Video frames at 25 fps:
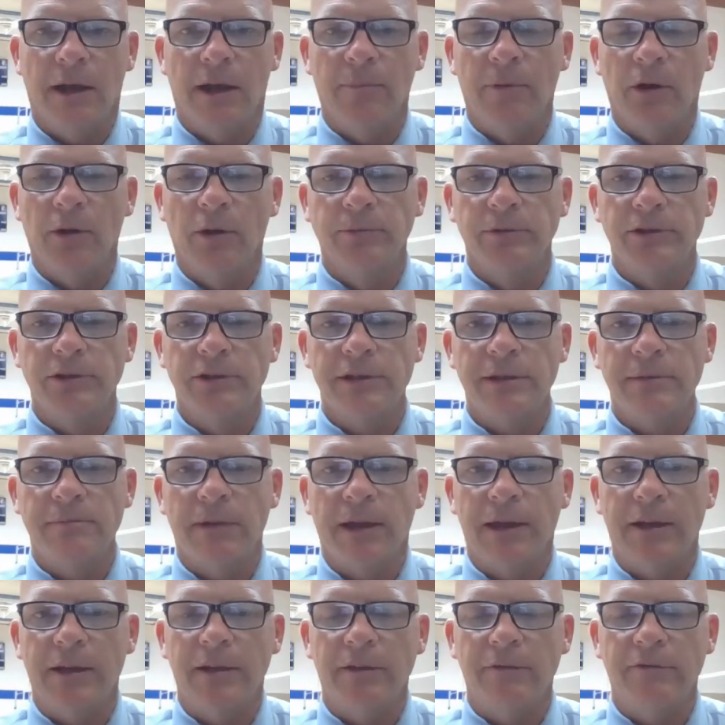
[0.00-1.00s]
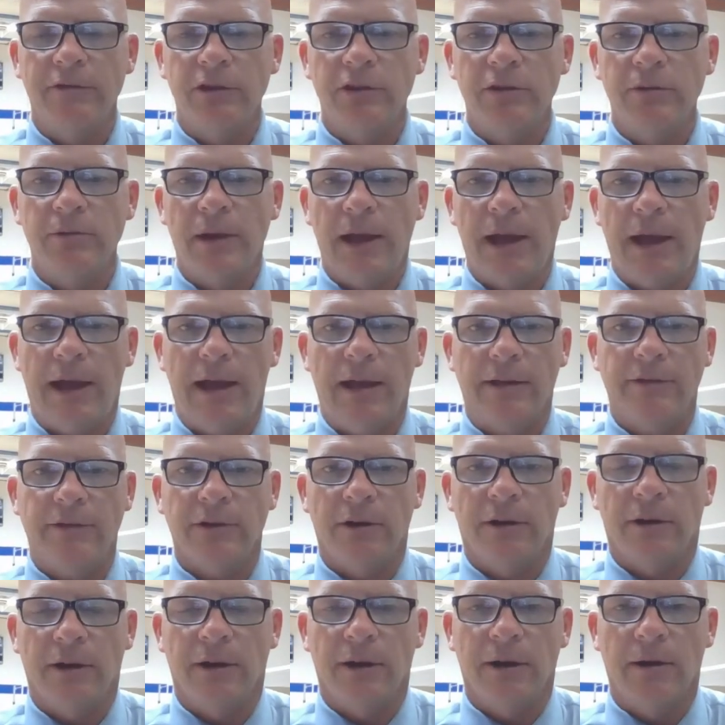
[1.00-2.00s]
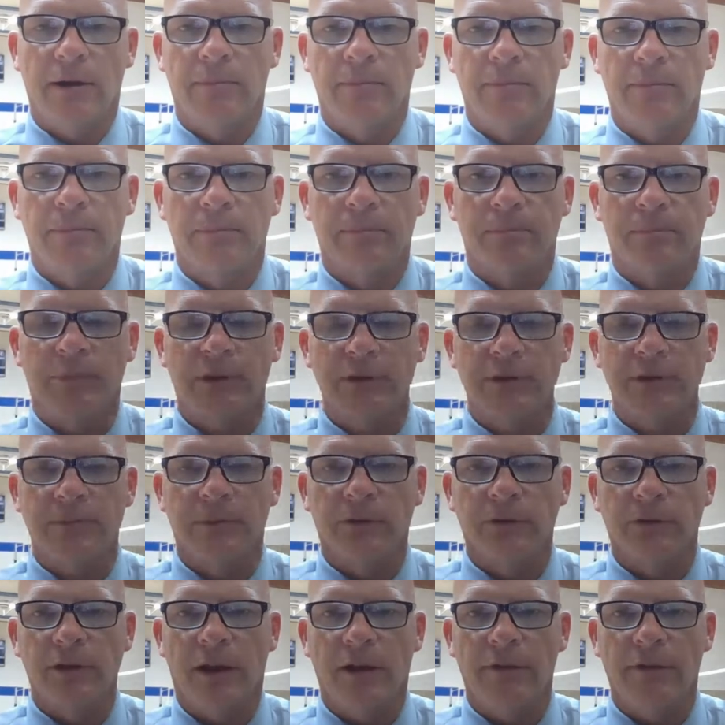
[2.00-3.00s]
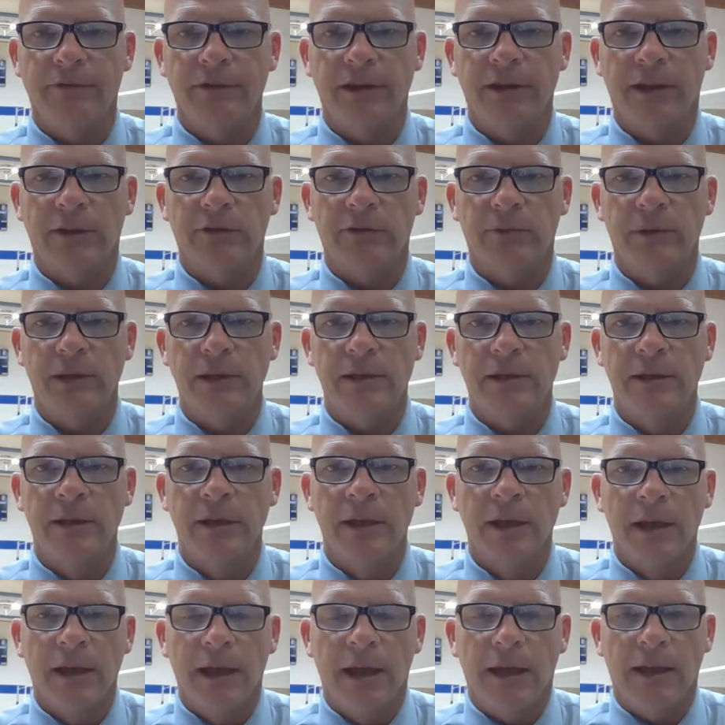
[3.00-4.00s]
Hope to see many of you at our principal's coffee next week.